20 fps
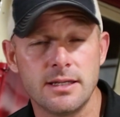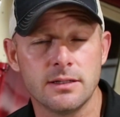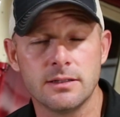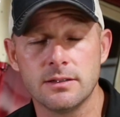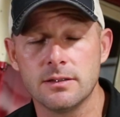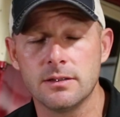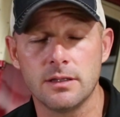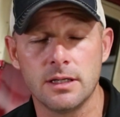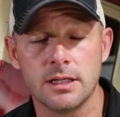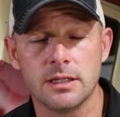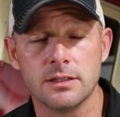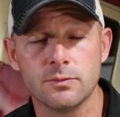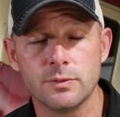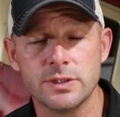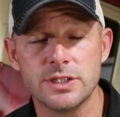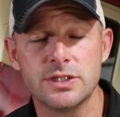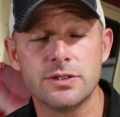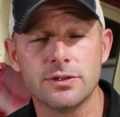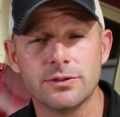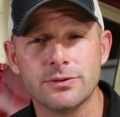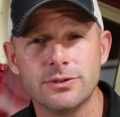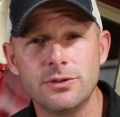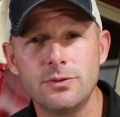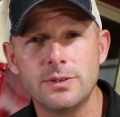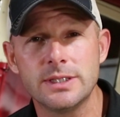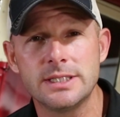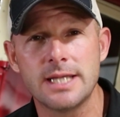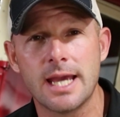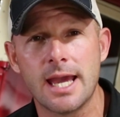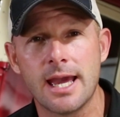and we still do
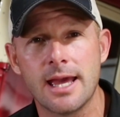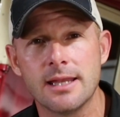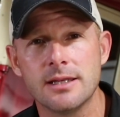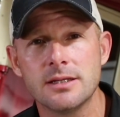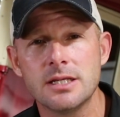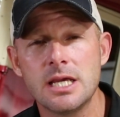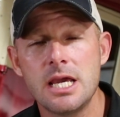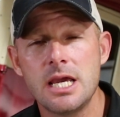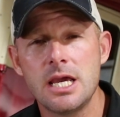attend,